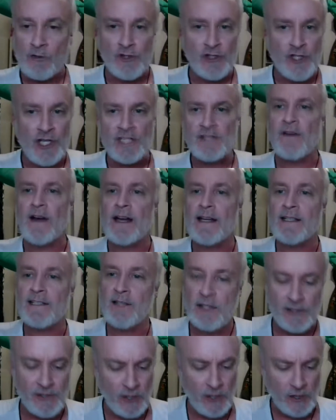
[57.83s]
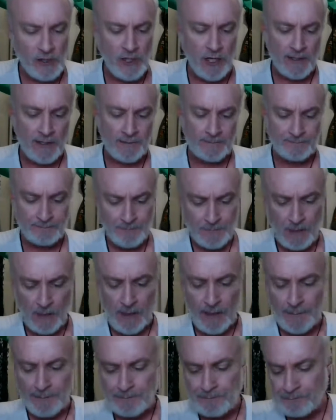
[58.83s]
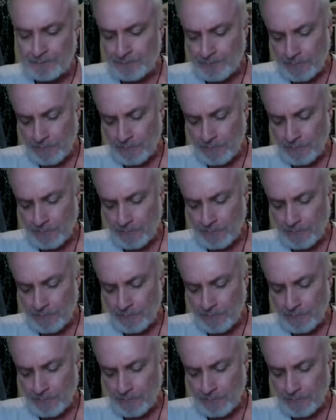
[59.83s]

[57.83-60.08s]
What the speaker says: I was just fine until I started talking. All right.